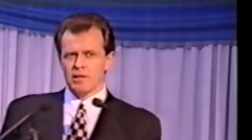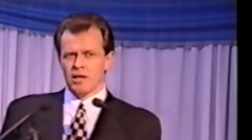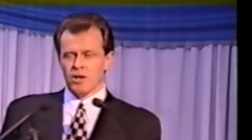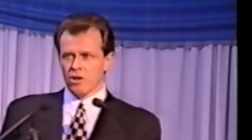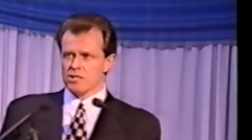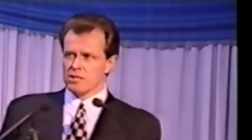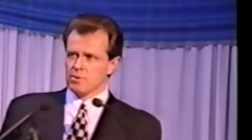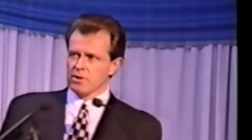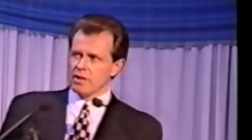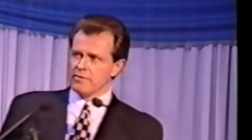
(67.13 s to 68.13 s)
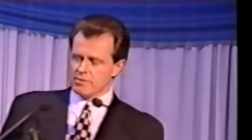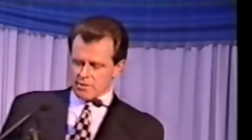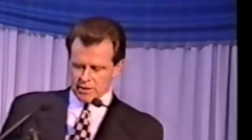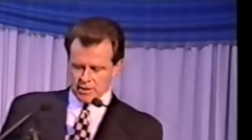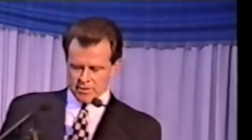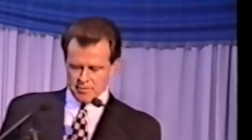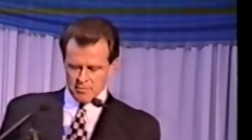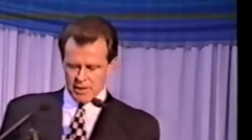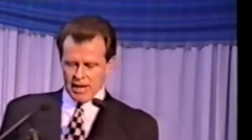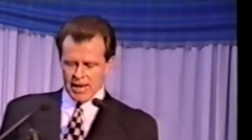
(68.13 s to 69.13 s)
And I honestly believed uh,
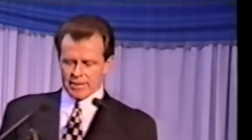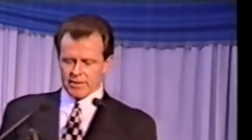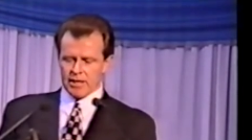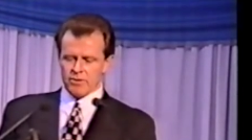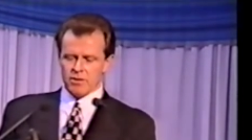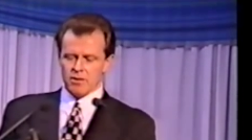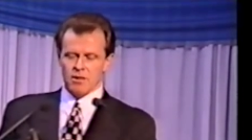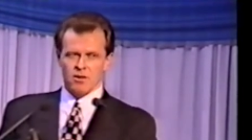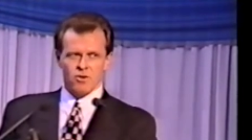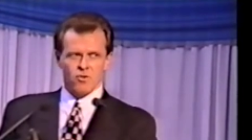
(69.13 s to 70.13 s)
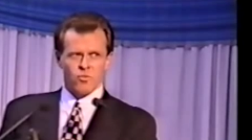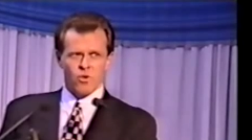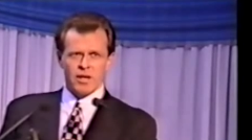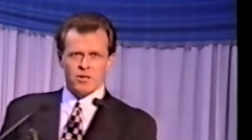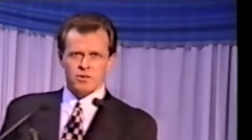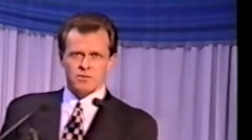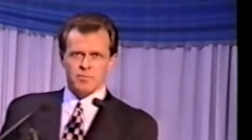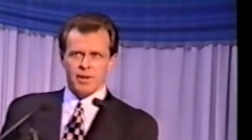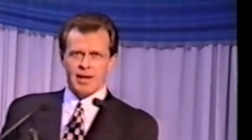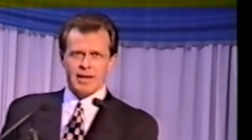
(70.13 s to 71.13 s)
in my heart then that why couldn't
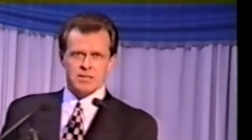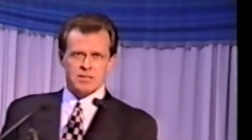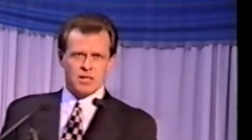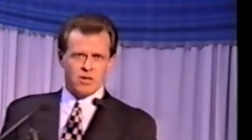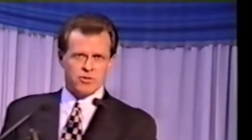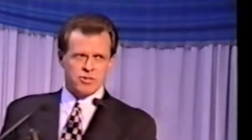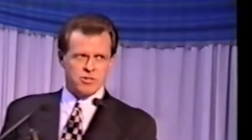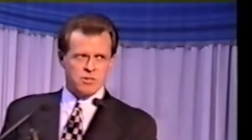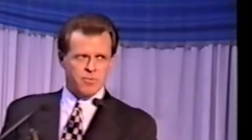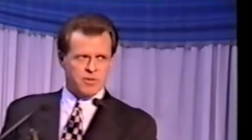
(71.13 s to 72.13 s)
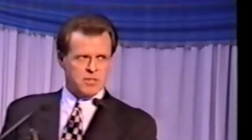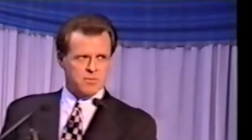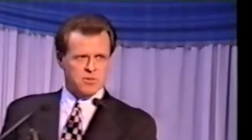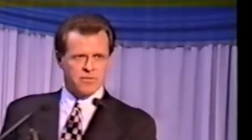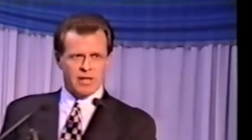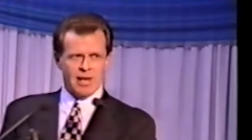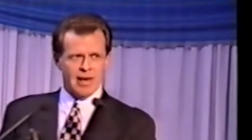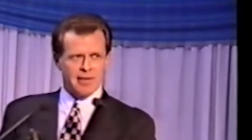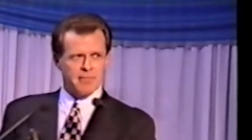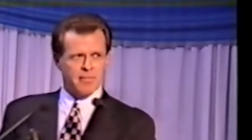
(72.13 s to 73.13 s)
players and coaches, the principals of the
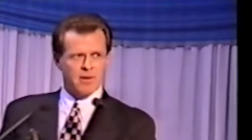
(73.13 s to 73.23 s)
game,